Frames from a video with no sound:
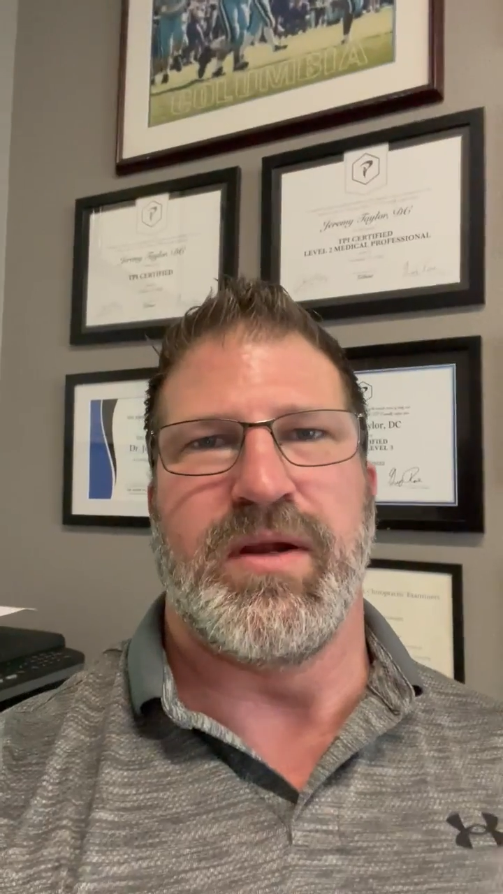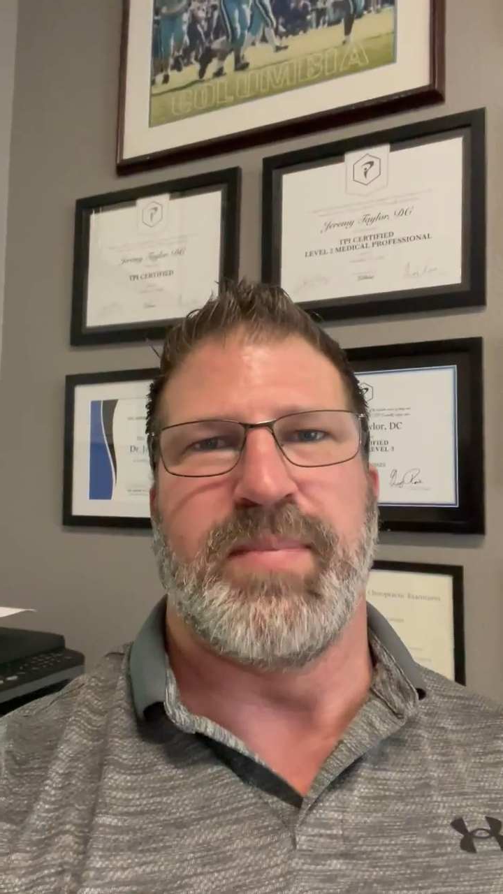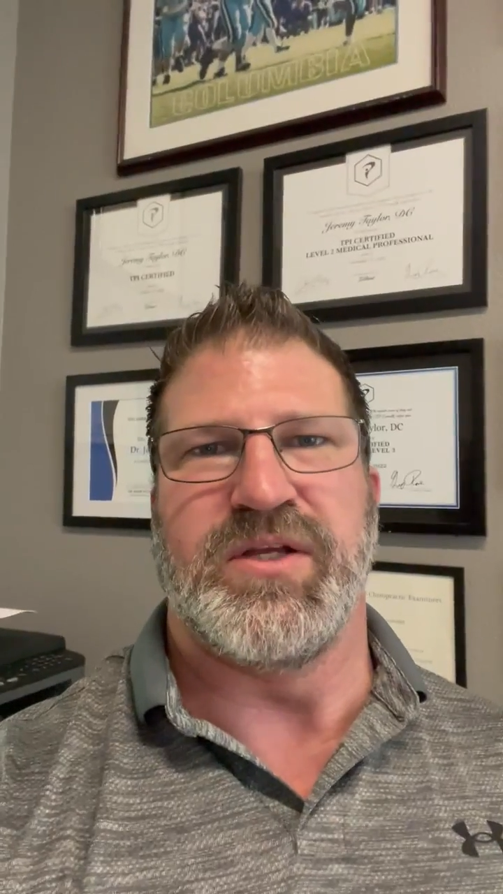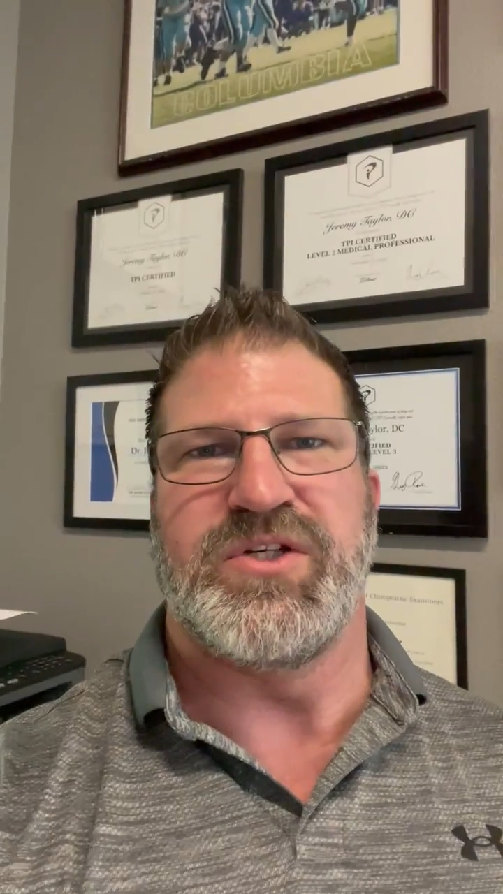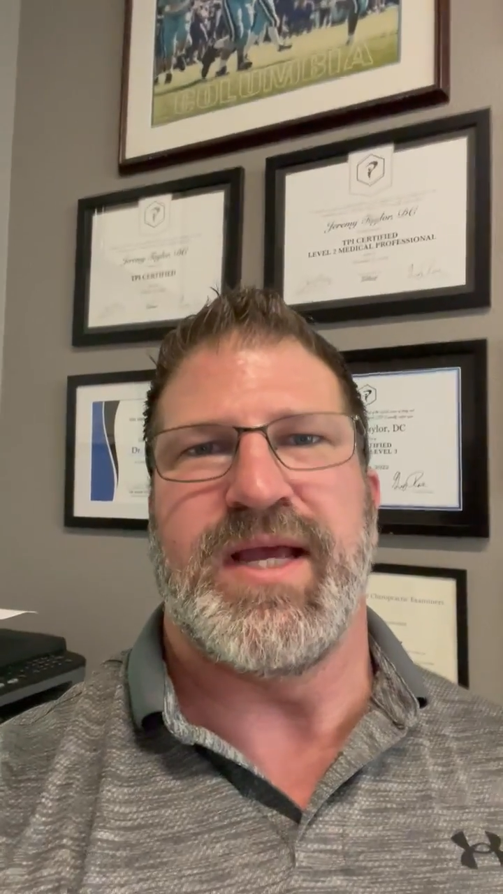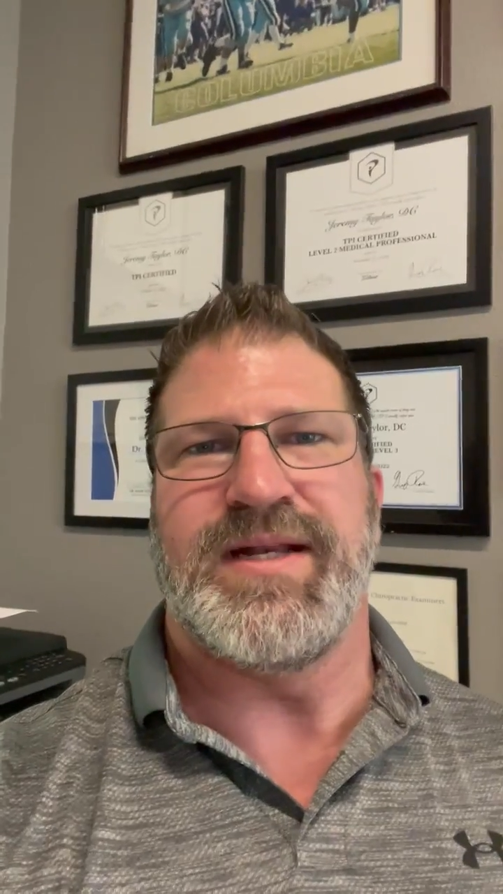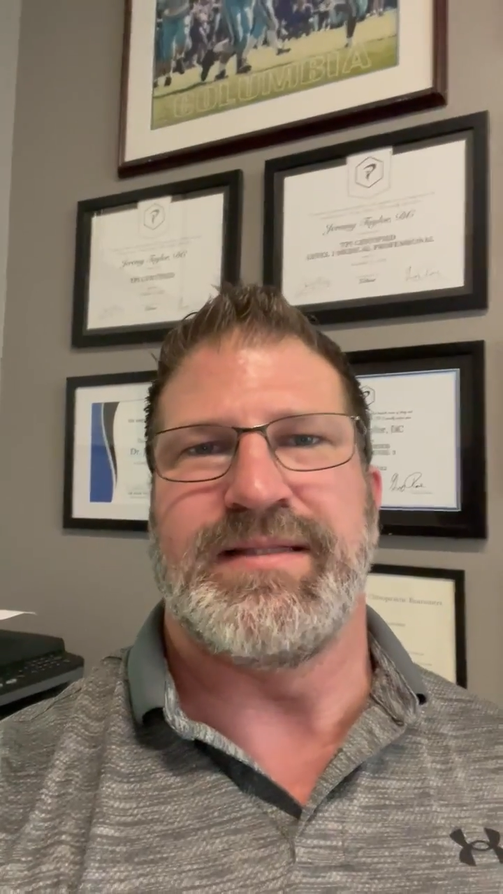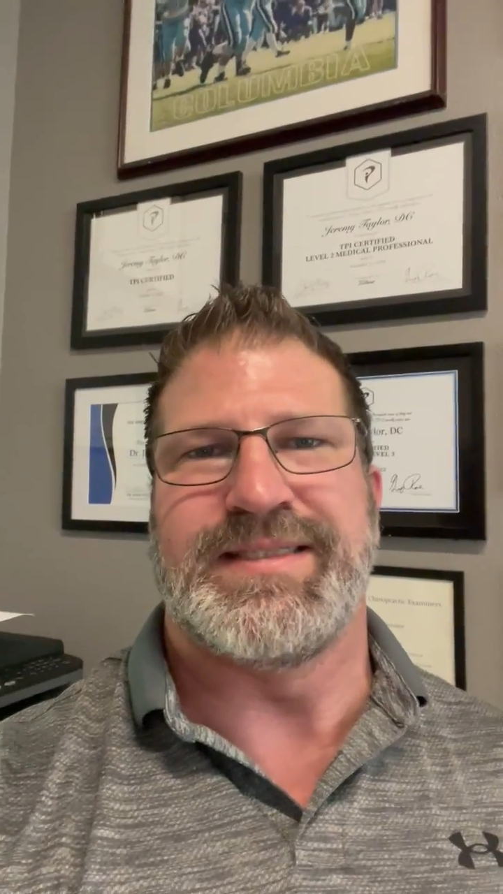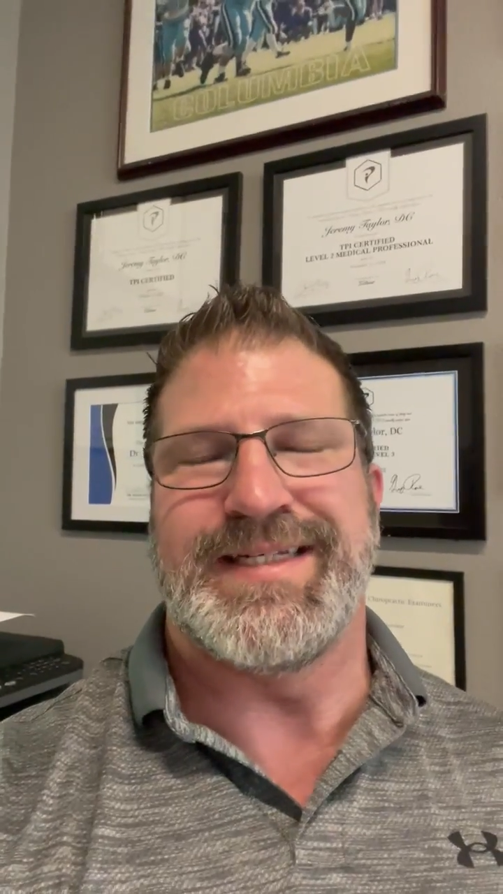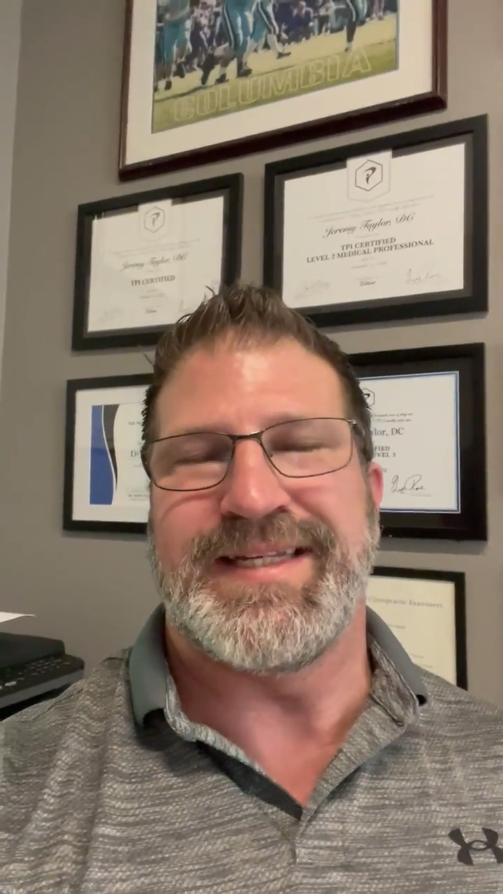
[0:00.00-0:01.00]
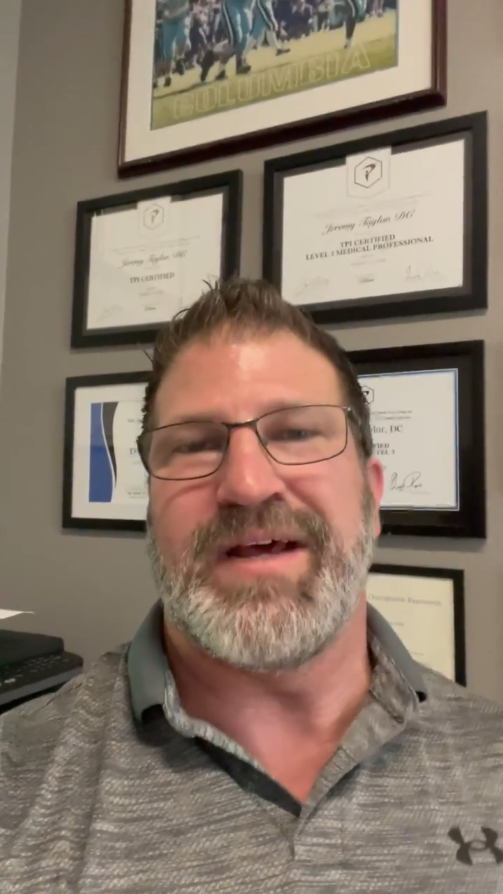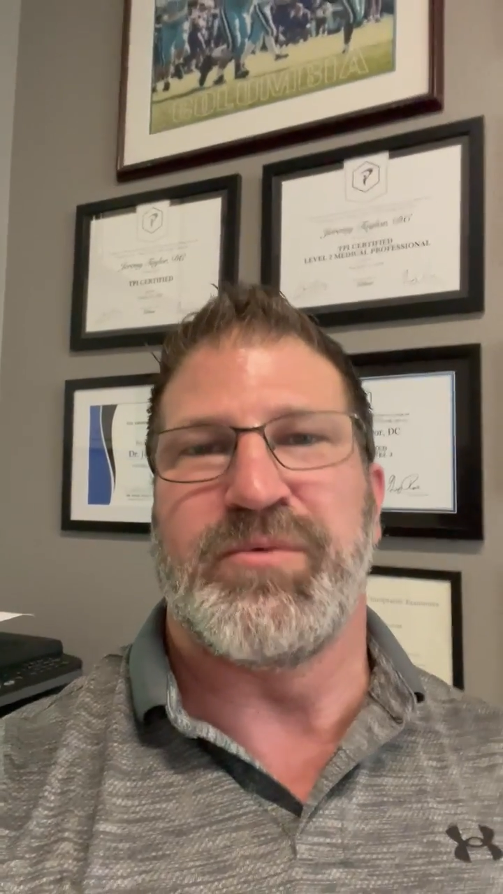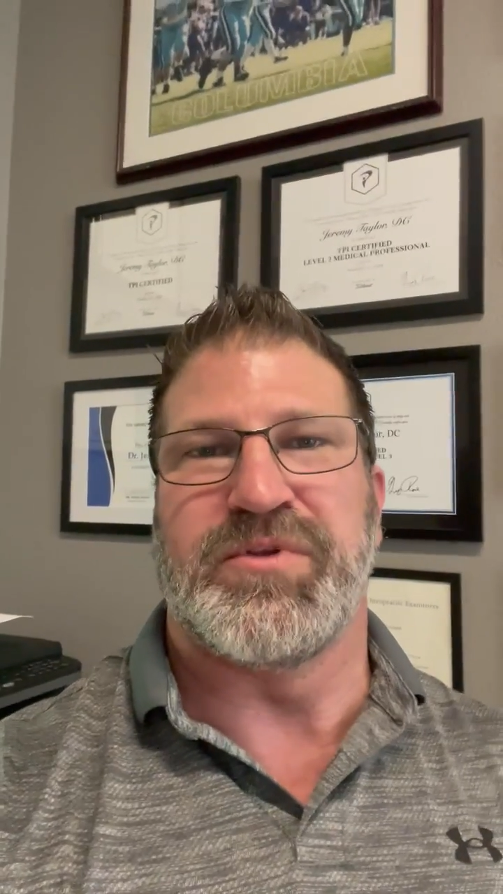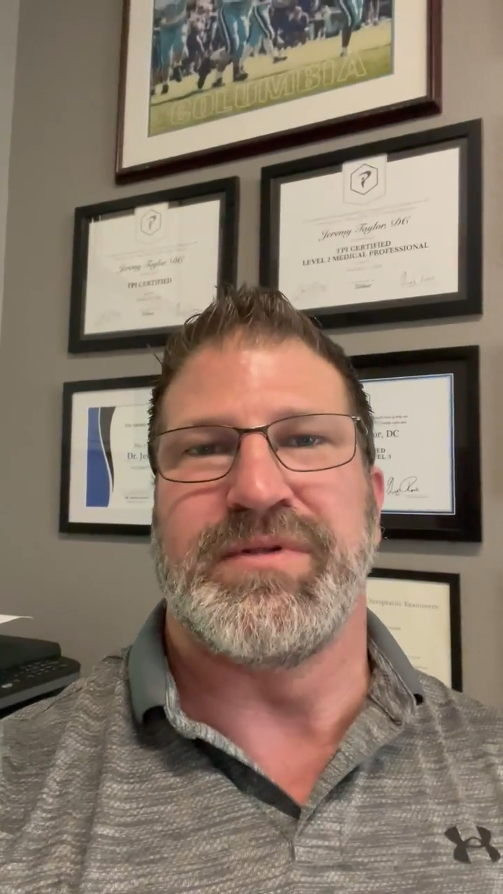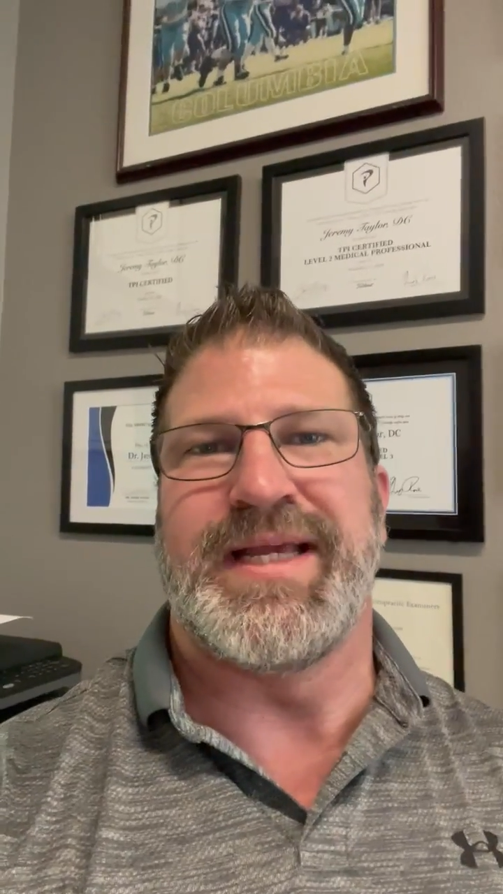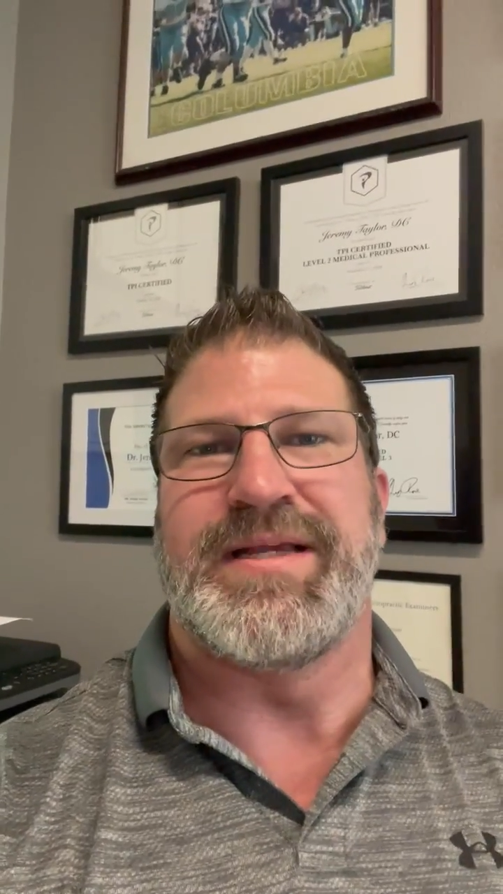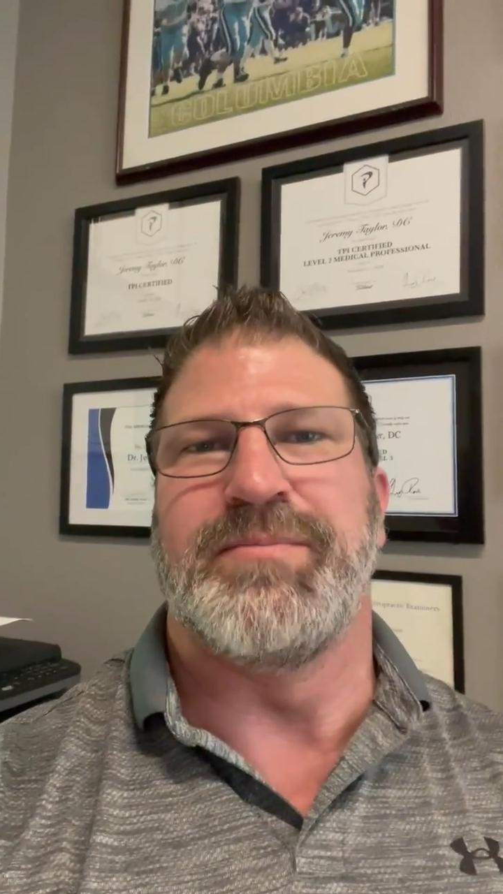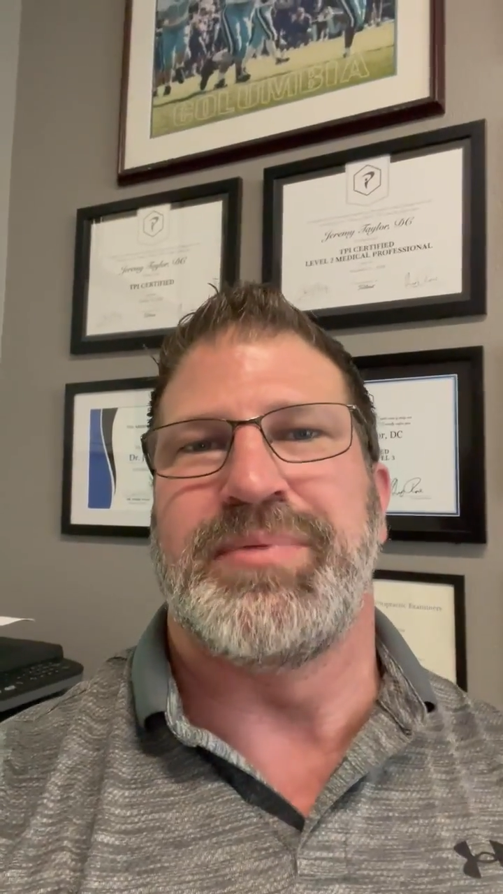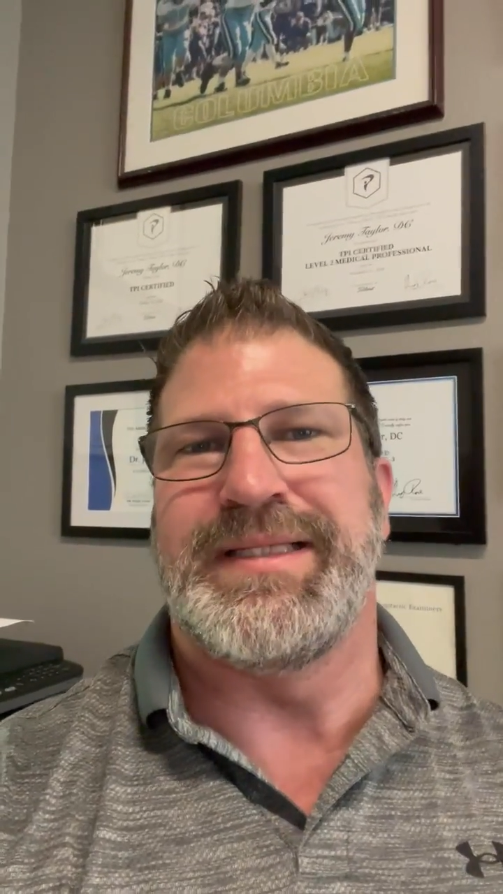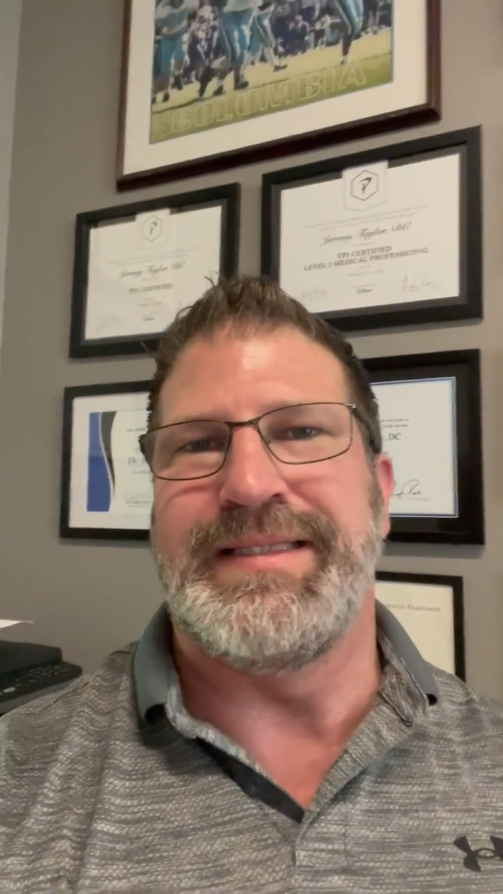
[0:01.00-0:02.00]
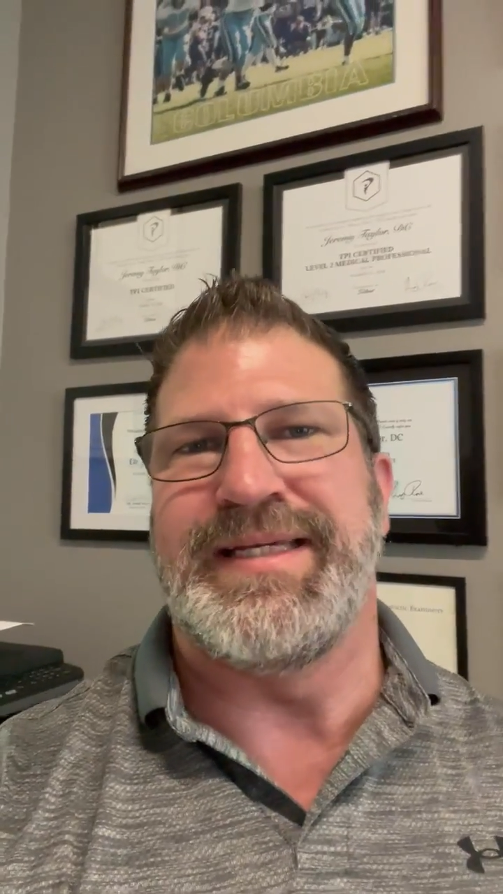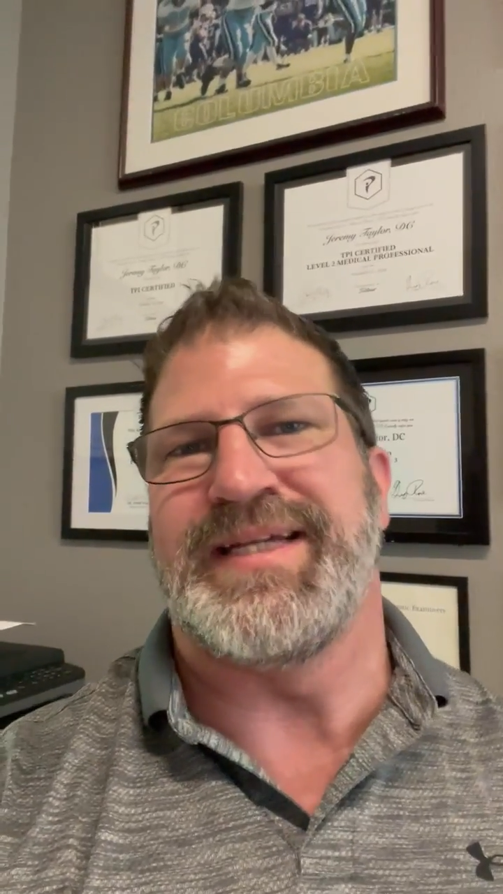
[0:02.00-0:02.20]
but she had to sit down with her leg completely